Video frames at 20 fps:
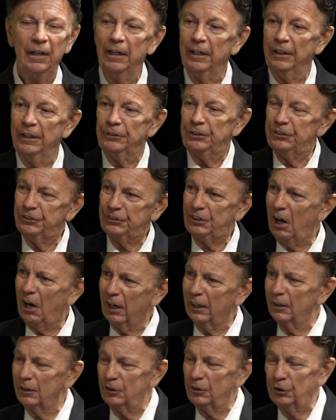She's
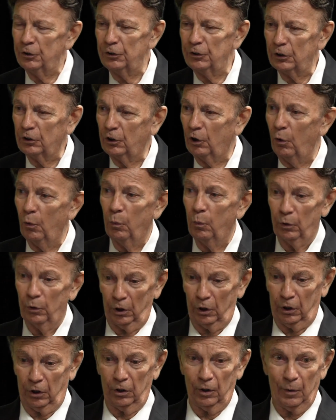talking to the
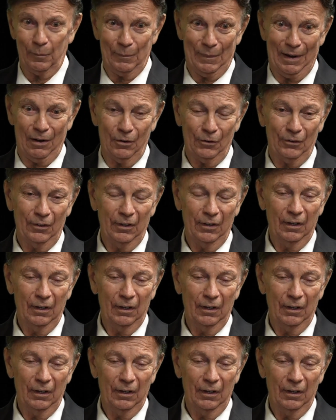coworker about